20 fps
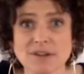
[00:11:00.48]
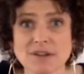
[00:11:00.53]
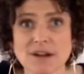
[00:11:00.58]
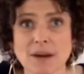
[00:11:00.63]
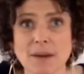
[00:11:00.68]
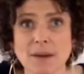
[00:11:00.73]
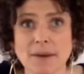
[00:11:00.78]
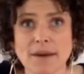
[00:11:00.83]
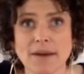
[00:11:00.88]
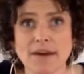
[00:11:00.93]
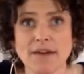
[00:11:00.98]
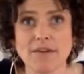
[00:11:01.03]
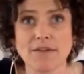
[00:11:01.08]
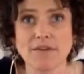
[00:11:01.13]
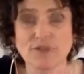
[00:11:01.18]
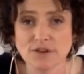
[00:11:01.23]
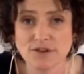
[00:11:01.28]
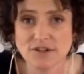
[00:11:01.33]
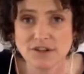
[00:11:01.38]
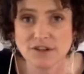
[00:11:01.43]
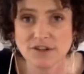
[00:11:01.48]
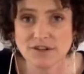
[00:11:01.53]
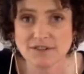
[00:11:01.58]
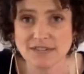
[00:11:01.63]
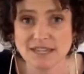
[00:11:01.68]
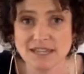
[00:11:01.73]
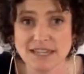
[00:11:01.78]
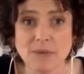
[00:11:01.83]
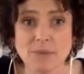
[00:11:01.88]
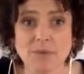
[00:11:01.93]
talk about fructose,
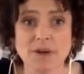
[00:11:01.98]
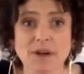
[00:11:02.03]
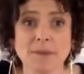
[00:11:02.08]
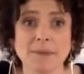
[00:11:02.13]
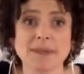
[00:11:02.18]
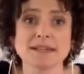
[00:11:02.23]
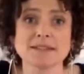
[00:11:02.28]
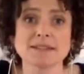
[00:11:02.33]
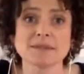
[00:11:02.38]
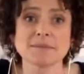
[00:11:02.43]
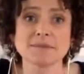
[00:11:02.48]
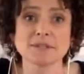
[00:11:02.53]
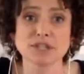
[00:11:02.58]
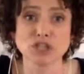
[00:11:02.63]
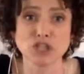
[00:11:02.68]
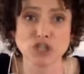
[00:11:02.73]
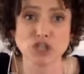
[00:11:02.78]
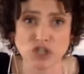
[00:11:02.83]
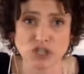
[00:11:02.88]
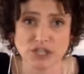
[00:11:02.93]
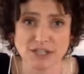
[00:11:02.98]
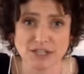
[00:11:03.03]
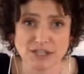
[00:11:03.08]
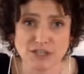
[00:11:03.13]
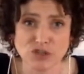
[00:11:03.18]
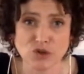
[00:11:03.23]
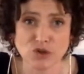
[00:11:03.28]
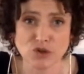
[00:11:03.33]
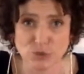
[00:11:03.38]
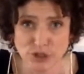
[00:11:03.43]
and then we're going to make some delicious
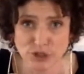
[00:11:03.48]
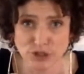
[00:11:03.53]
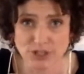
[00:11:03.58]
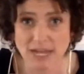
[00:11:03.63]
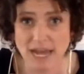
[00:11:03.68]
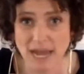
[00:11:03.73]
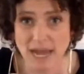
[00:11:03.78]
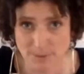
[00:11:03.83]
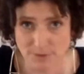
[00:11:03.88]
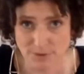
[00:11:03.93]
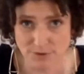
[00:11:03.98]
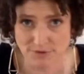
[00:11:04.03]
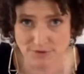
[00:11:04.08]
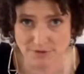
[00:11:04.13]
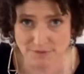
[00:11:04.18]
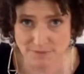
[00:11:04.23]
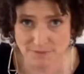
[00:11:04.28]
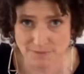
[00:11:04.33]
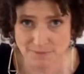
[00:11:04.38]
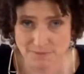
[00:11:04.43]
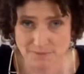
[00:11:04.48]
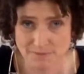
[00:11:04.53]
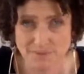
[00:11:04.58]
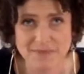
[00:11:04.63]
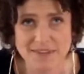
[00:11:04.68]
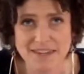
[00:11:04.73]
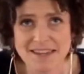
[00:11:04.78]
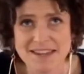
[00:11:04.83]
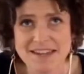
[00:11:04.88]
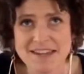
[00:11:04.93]
grilled apples.
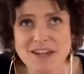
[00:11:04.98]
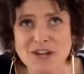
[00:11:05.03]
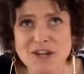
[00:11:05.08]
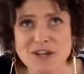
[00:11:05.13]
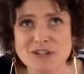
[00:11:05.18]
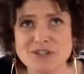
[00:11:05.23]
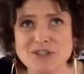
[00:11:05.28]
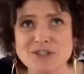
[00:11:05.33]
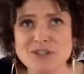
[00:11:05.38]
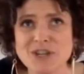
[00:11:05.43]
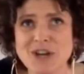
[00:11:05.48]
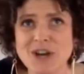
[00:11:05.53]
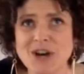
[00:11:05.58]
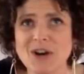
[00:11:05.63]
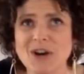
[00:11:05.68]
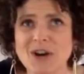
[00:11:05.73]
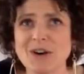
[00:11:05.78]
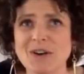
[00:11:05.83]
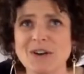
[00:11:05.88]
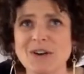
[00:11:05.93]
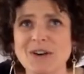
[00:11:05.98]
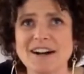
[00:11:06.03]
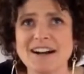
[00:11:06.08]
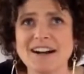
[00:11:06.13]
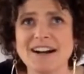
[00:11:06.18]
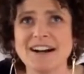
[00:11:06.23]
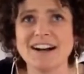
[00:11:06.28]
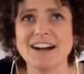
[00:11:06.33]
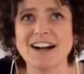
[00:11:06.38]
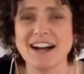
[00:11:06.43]
So,
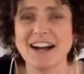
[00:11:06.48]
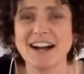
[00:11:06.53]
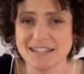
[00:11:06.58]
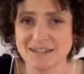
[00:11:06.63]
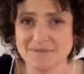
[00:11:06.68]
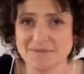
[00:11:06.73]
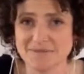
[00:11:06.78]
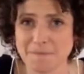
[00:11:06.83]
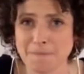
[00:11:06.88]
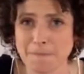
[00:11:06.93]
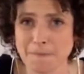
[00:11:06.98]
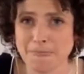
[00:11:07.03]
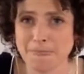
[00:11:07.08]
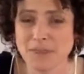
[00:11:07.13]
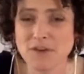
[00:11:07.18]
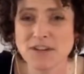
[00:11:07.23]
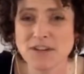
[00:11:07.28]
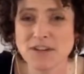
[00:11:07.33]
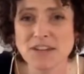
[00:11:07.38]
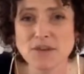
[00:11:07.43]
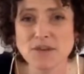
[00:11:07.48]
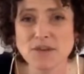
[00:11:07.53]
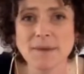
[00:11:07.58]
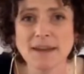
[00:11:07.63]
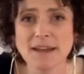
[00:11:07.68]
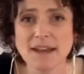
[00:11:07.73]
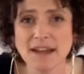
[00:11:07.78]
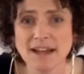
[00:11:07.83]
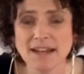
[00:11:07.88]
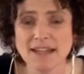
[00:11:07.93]
honey. You can either buy
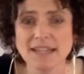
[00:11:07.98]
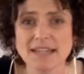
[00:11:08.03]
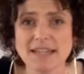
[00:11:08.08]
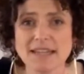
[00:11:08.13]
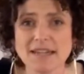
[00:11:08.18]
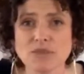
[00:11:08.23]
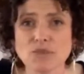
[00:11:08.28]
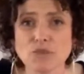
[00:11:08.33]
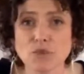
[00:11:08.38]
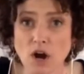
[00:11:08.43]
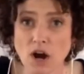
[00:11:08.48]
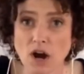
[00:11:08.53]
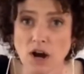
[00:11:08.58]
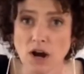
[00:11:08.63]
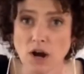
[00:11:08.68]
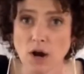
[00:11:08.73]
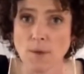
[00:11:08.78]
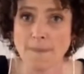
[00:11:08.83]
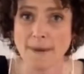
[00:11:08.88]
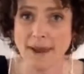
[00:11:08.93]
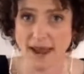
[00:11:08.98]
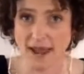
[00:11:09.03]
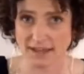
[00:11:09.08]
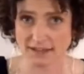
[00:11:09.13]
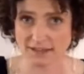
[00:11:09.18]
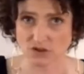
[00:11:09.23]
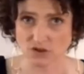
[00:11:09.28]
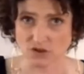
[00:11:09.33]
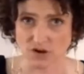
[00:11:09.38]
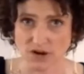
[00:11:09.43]
honey raw or
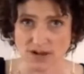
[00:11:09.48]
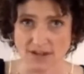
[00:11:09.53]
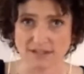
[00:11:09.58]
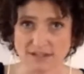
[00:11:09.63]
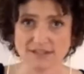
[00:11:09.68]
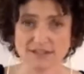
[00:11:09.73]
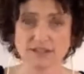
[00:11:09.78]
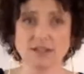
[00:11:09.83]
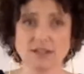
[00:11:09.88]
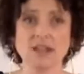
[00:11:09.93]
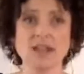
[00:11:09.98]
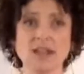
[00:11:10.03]
pasteurized, and